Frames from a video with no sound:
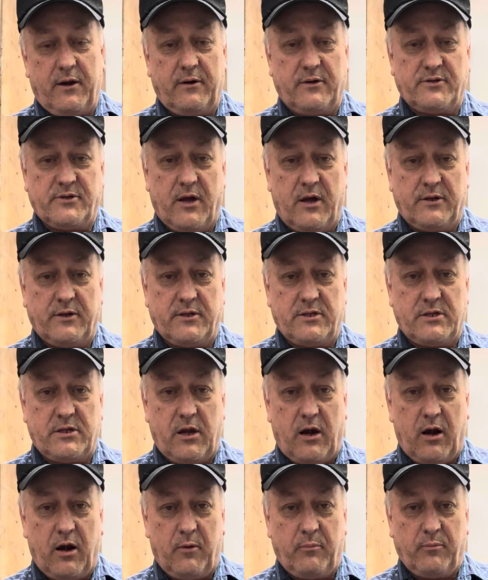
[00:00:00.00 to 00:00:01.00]
is
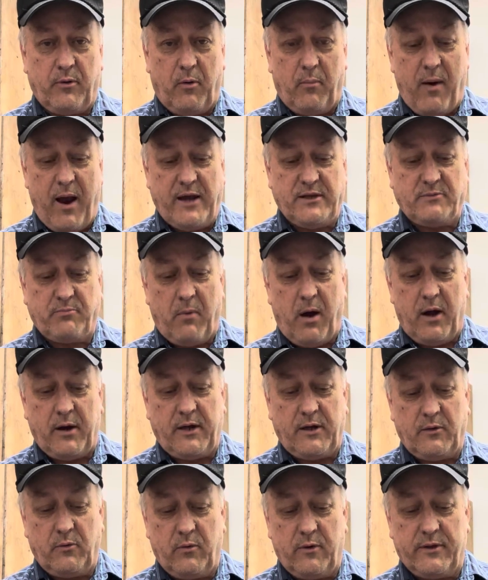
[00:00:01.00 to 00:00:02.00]
undisturbed. Nobody's
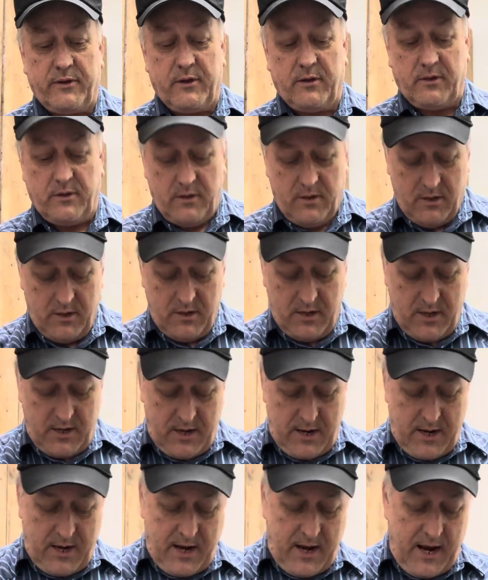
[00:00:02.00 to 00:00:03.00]
monkeyed with it.
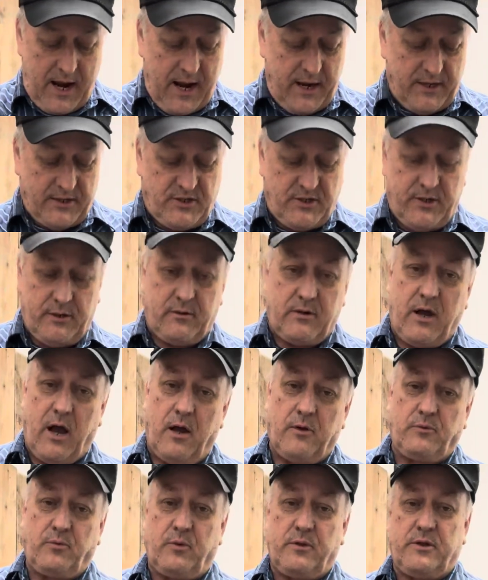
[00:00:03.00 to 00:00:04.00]
And it still
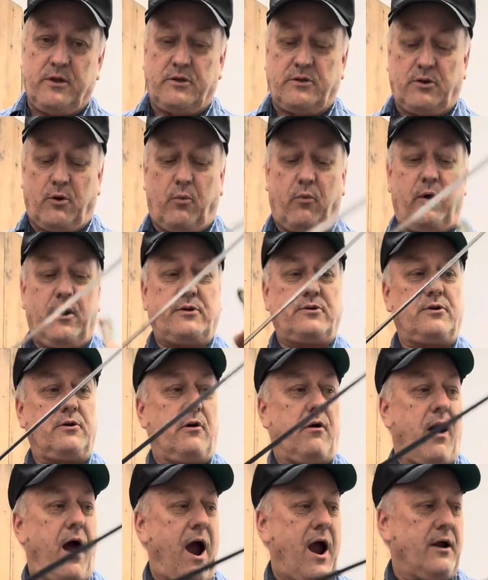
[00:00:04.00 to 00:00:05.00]
comes with its
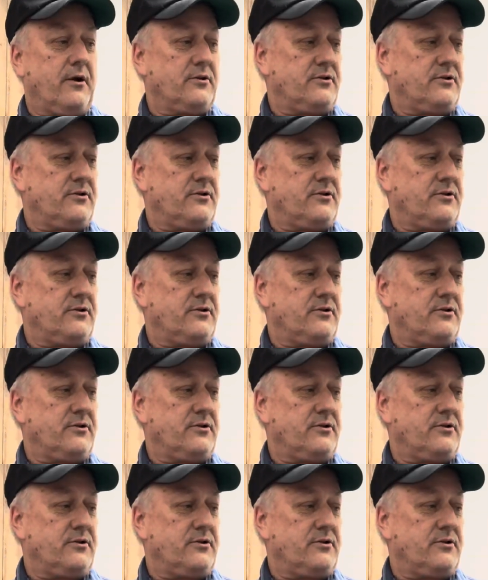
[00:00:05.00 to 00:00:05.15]
original iron